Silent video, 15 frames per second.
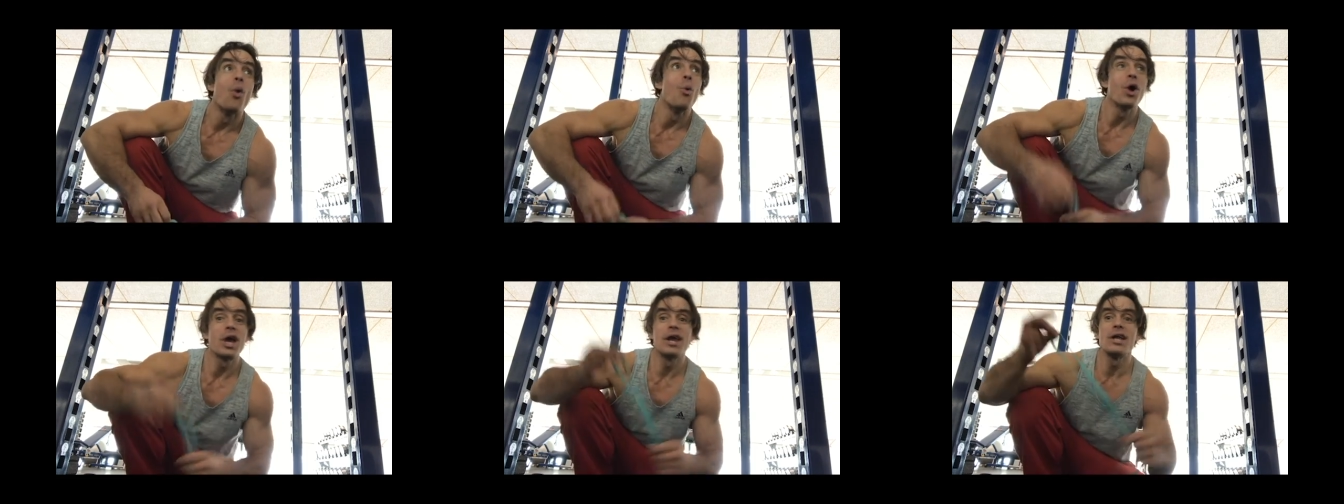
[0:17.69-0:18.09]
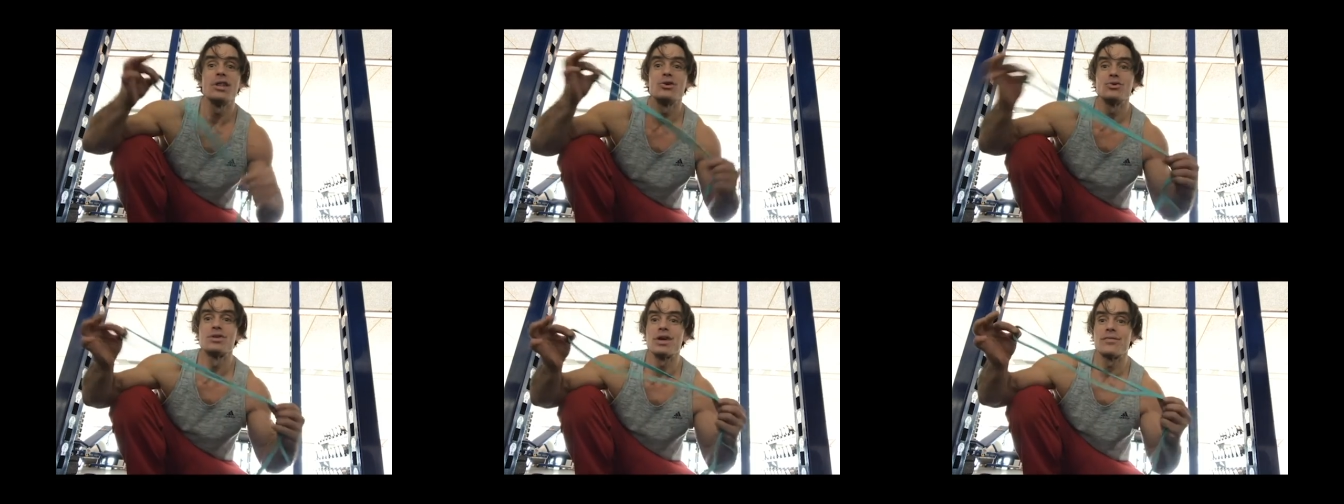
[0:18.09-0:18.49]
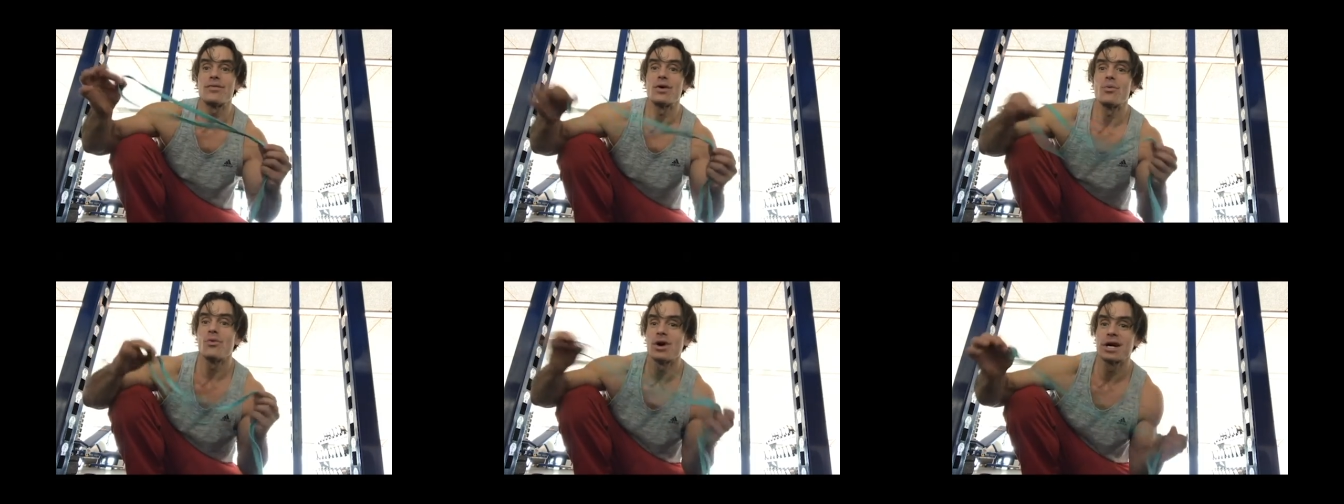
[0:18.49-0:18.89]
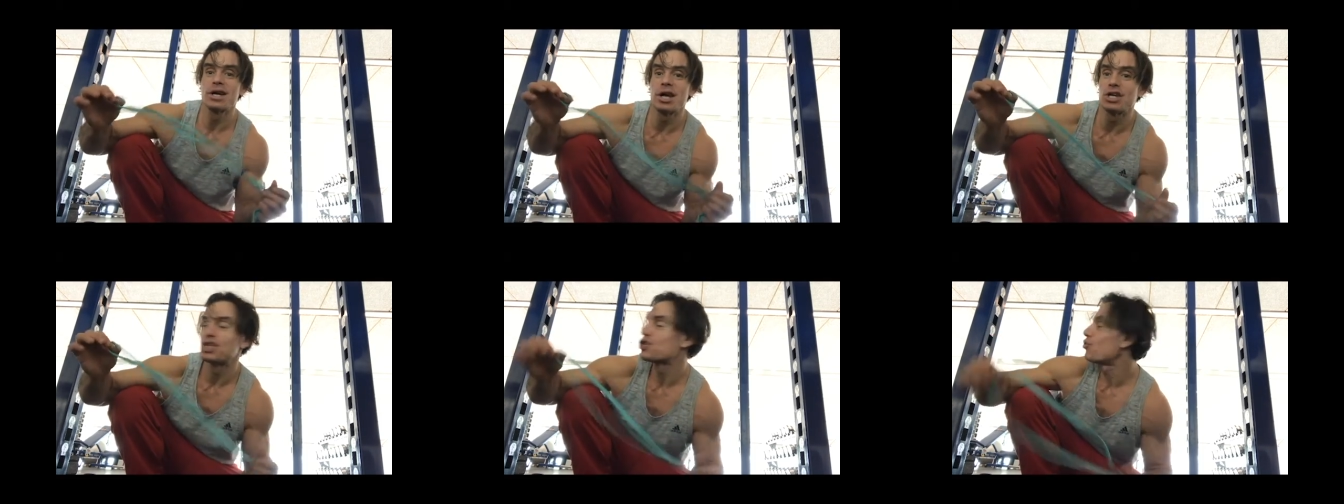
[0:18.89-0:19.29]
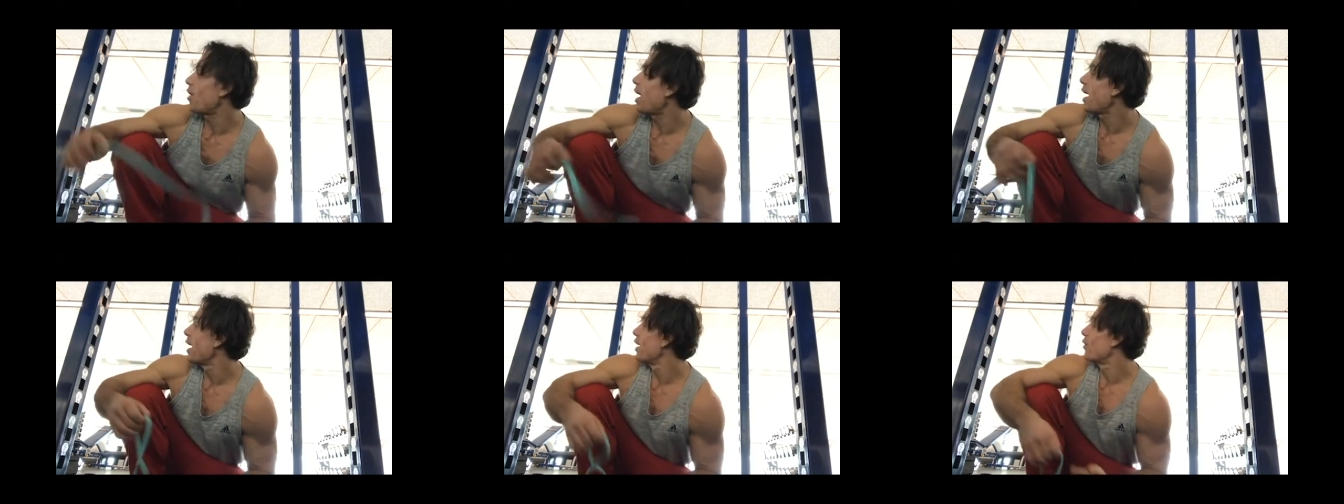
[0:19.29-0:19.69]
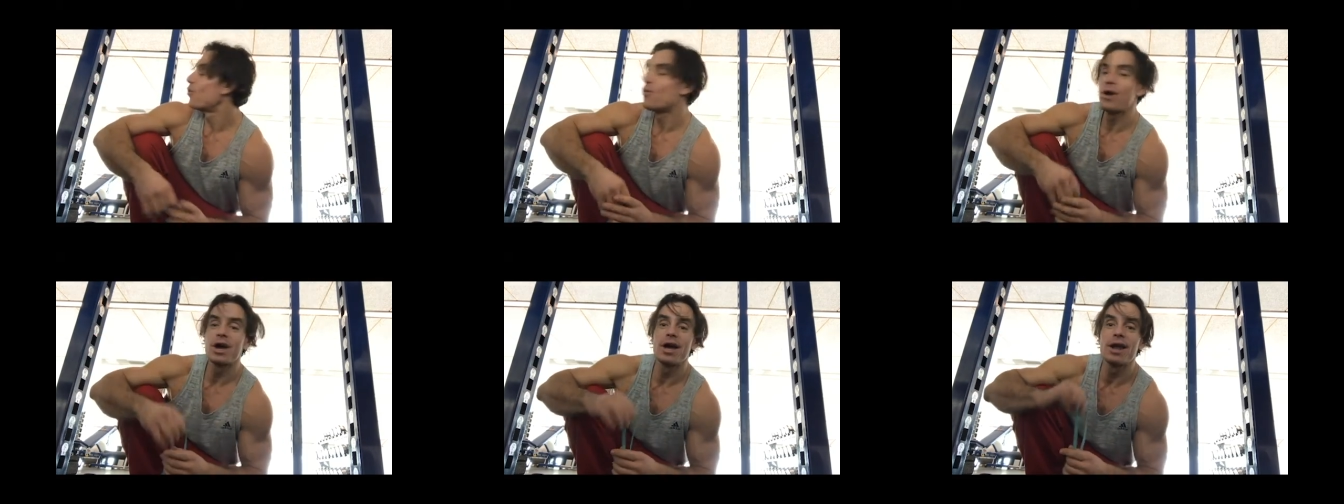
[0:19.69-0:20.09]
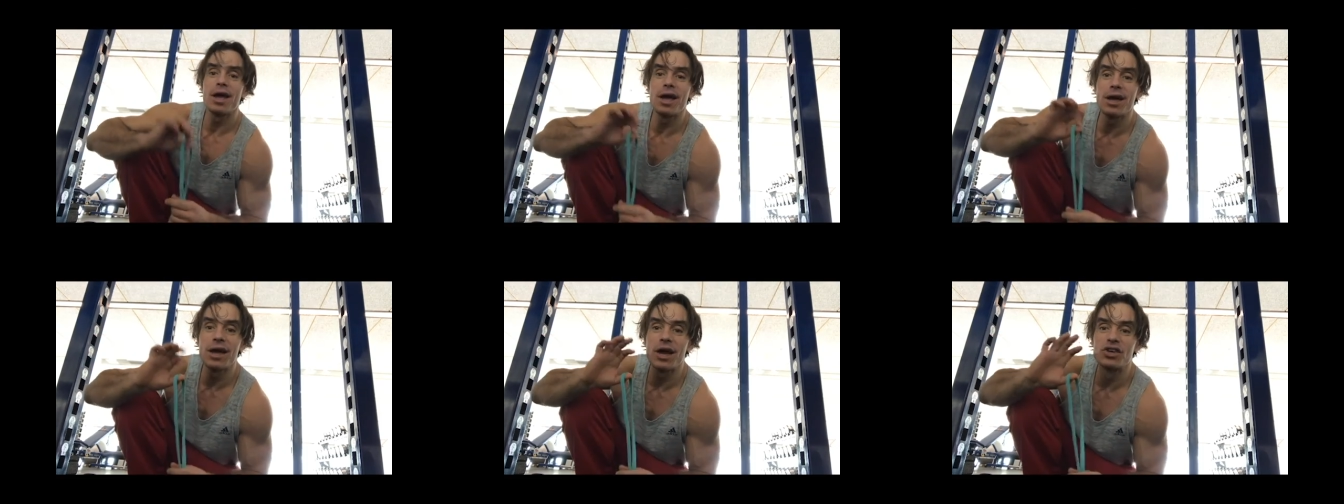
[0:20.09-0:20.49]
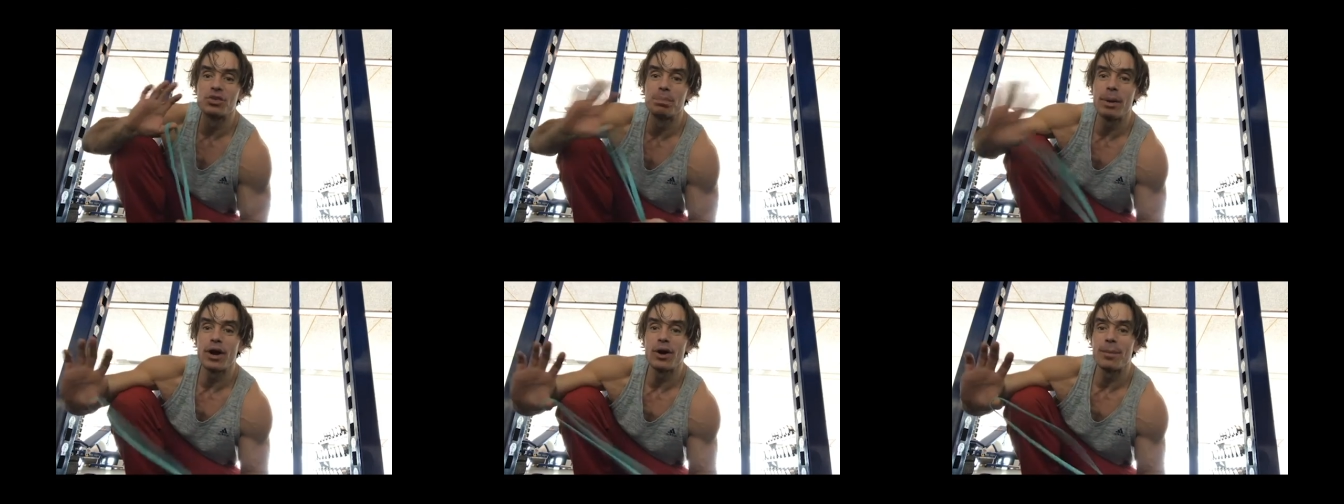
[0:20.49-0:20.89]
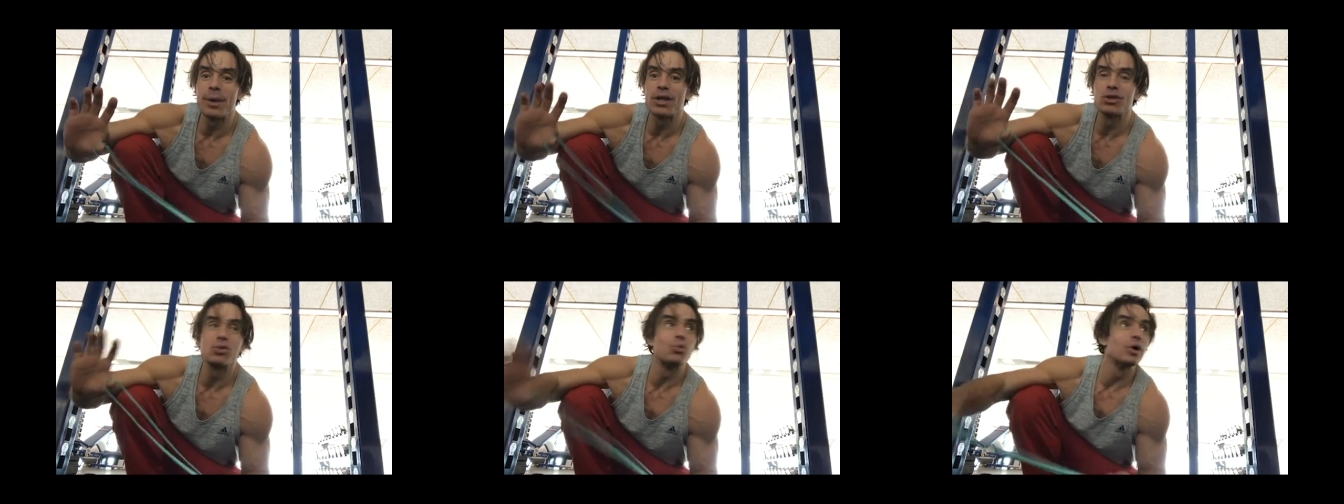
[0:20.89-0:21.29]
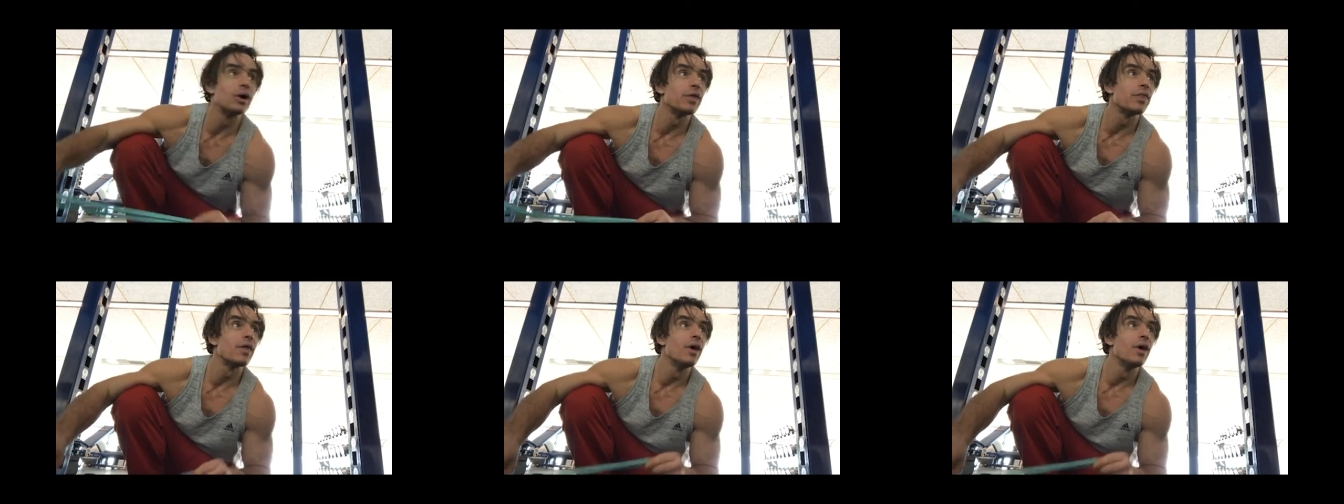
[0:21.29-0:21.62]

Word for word: What can I do different? What can I try? What can I experiment with?